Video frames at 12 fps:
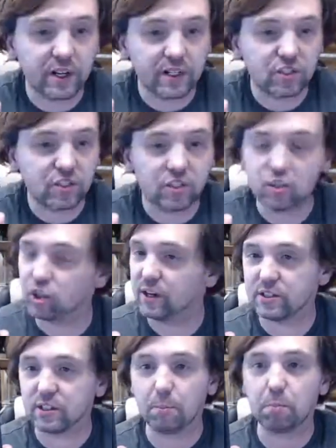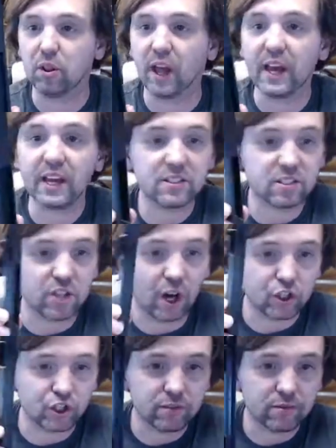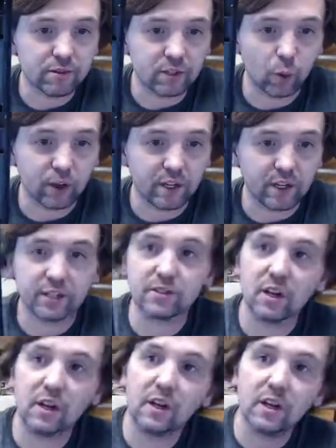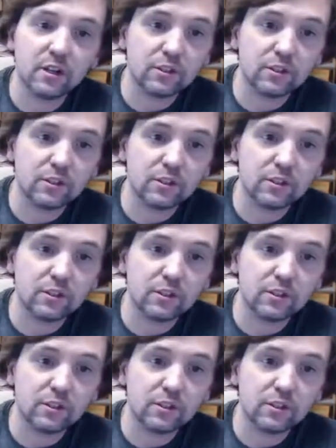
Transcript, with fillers: It's just a blank escutcheon is what it is.